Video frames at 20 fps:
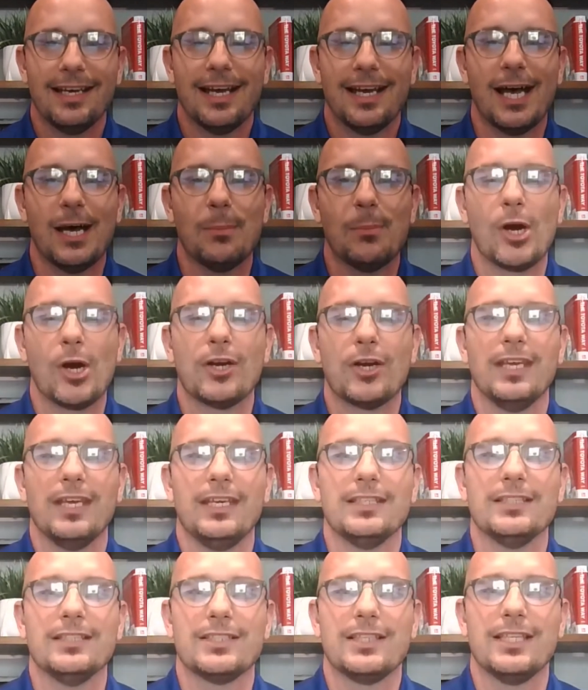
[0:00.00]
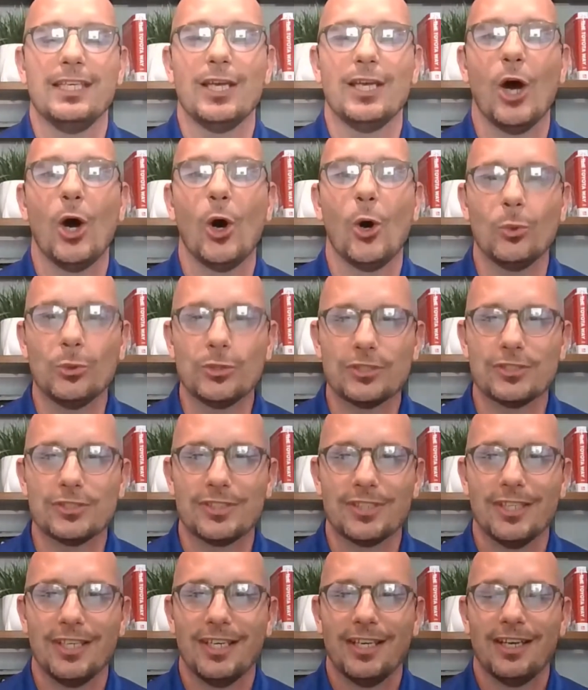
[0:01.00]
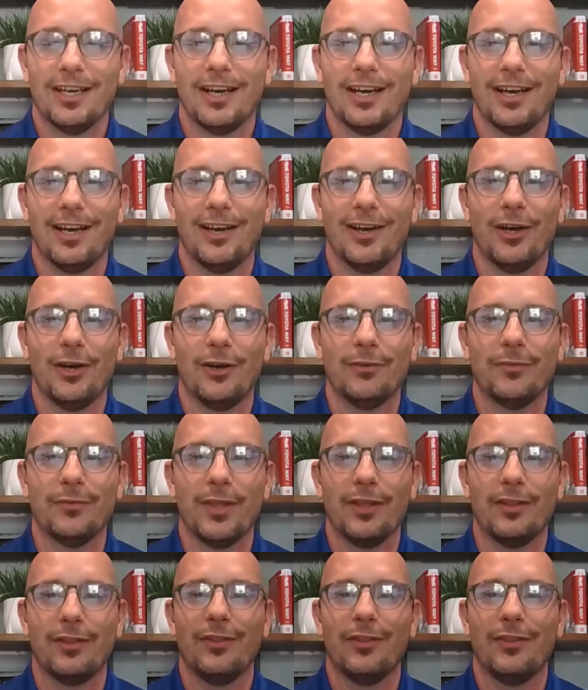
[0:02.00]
Mark is the host of